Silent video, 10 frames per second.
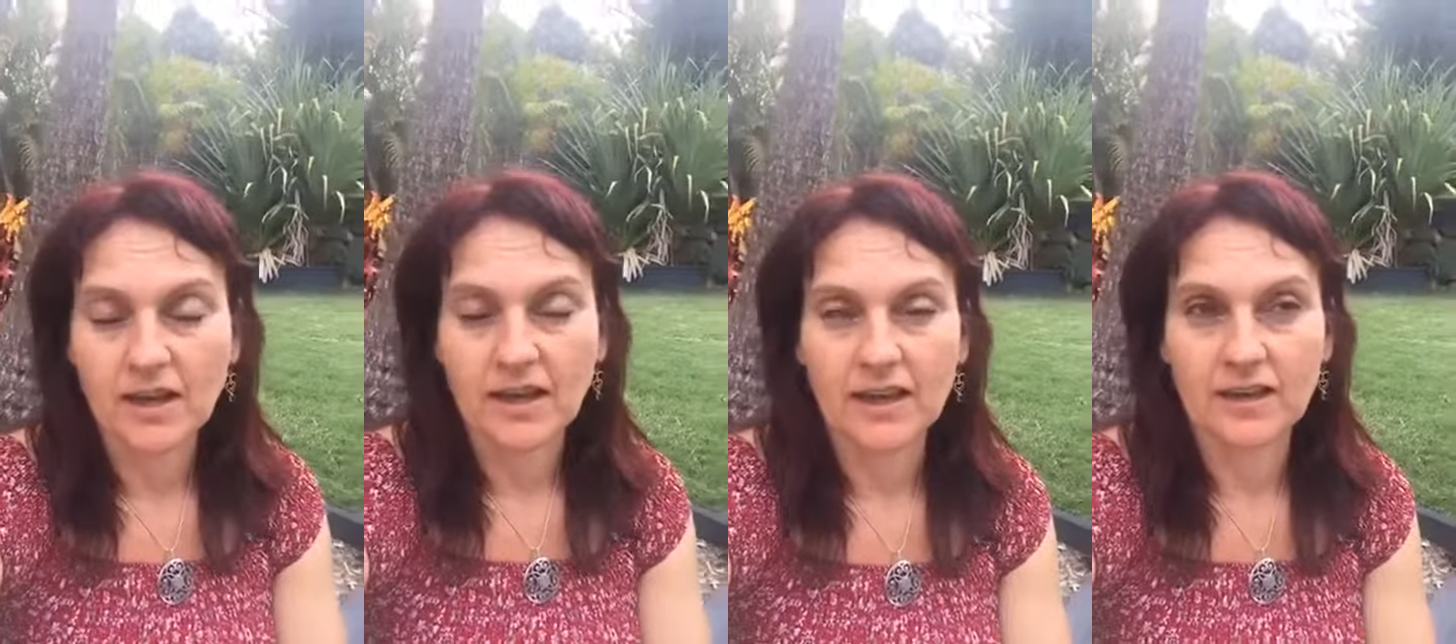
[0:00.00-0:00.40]

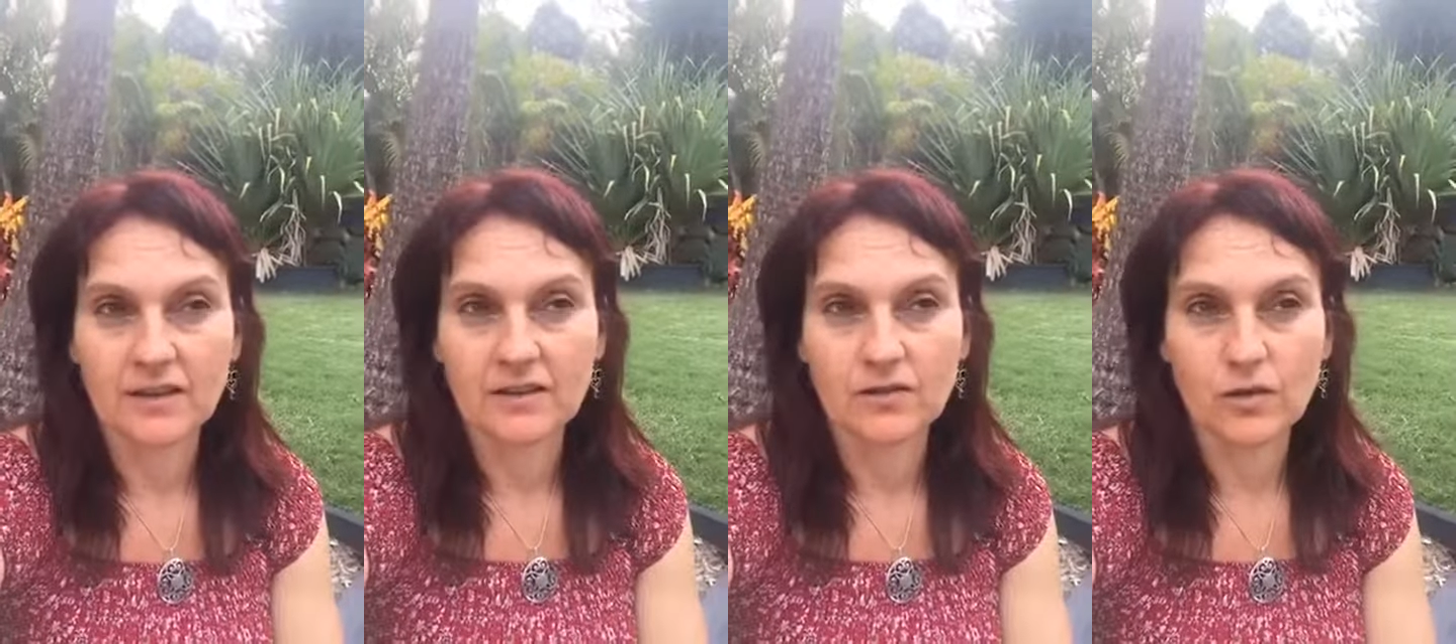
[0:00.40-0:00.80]

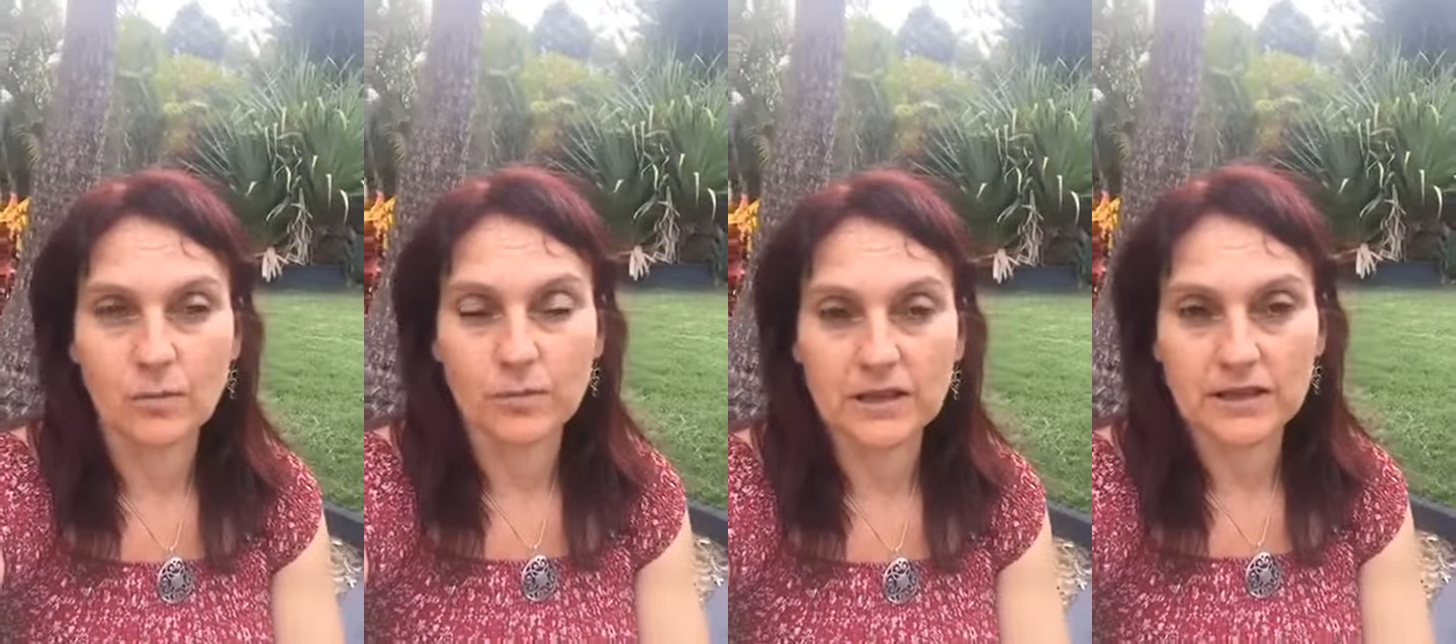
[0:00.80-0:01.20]
and
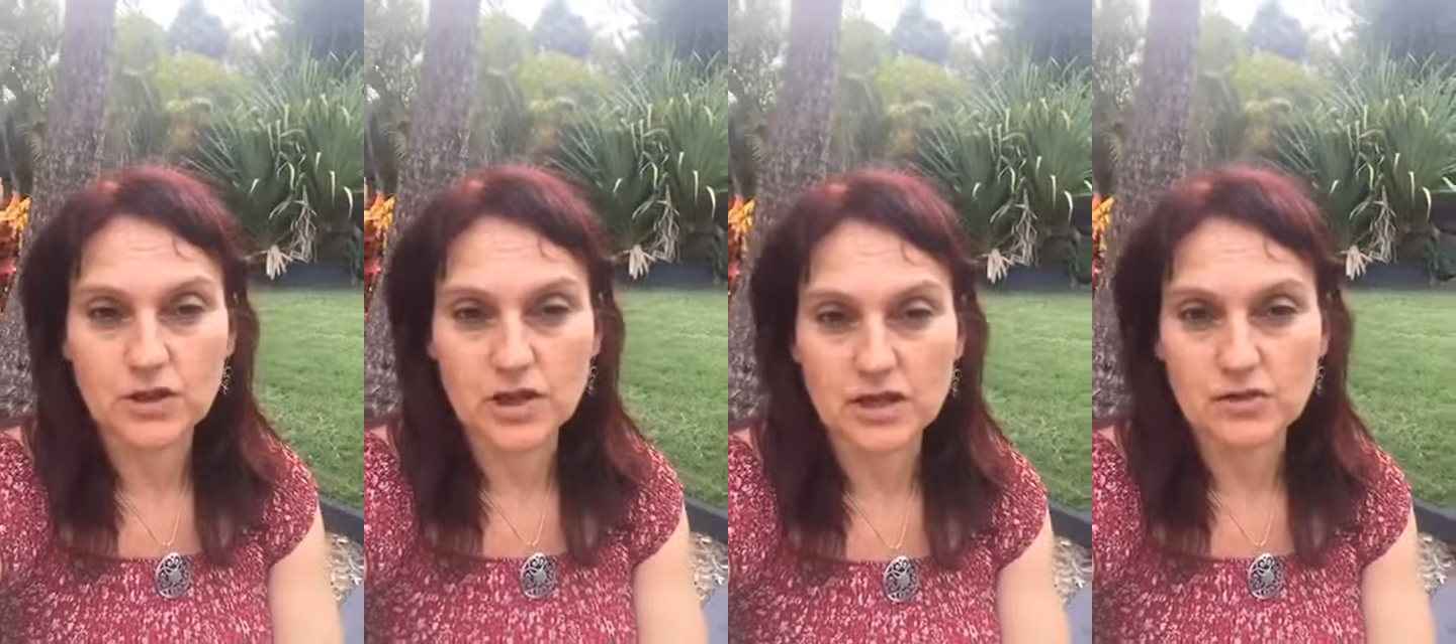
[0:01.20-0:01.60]
completely
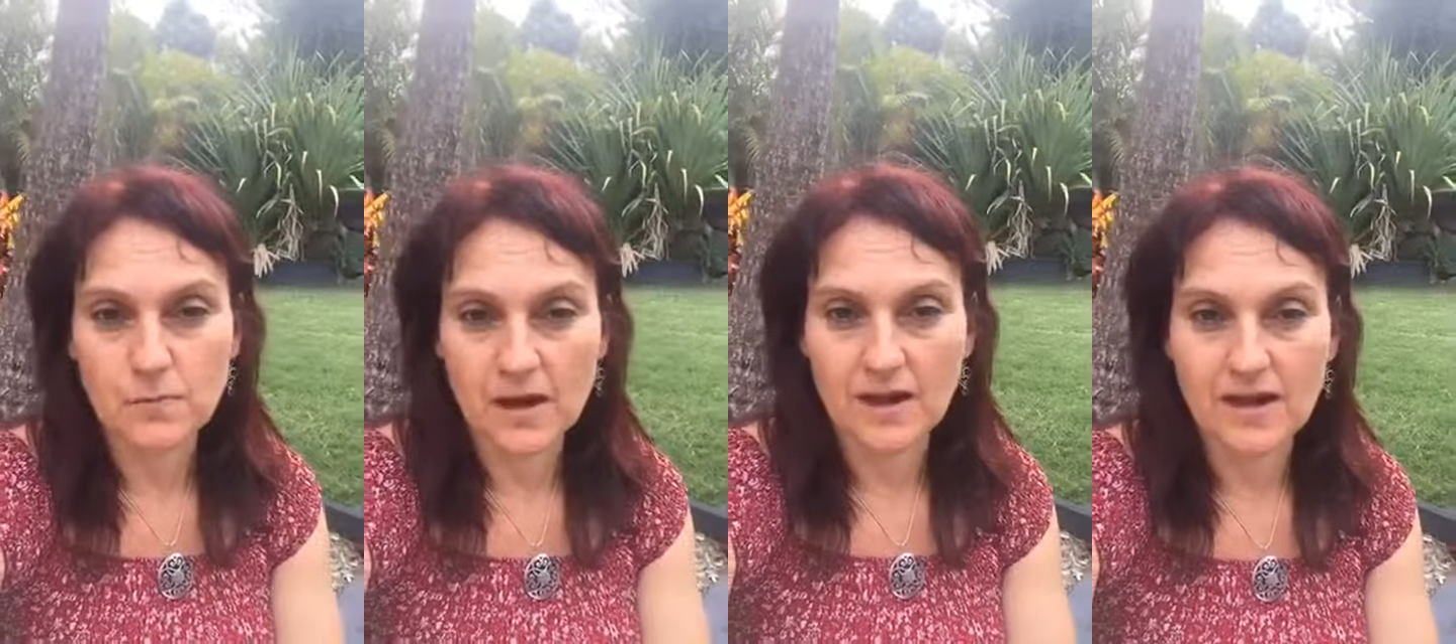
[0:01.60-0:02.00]
changed
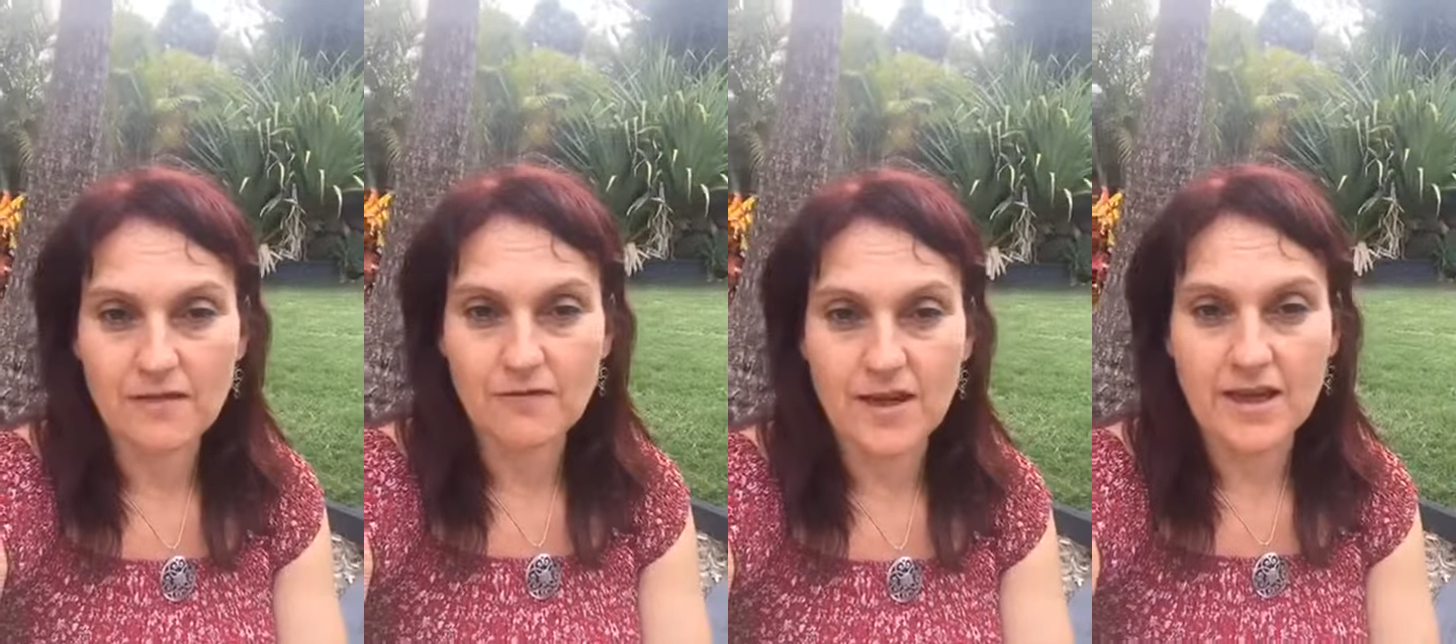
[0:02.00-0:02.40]
my life
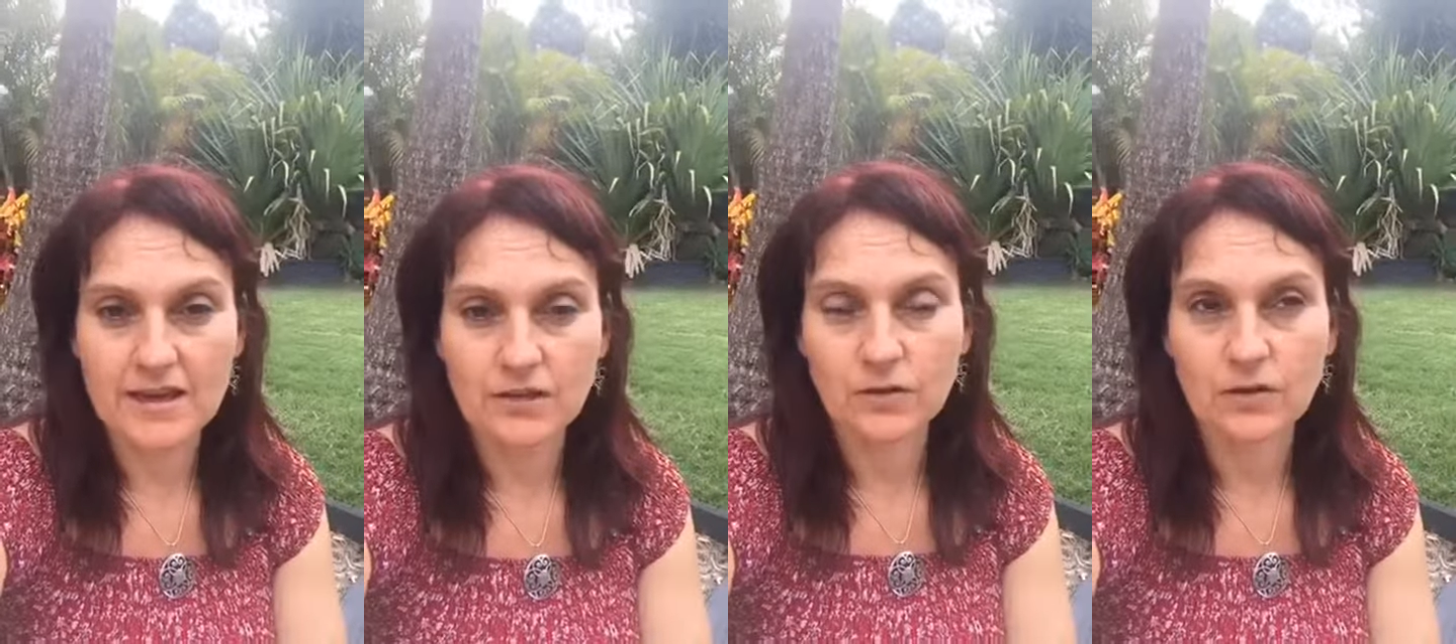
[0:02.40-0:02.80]

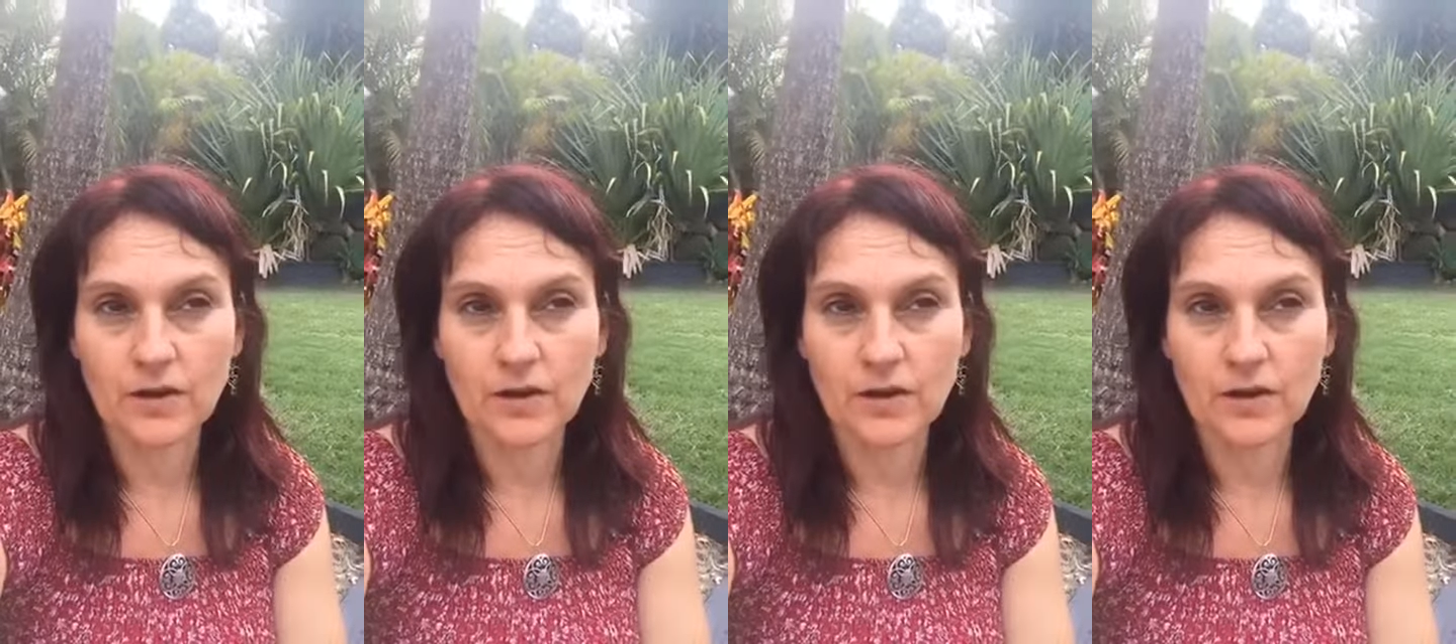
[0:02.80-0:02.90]
and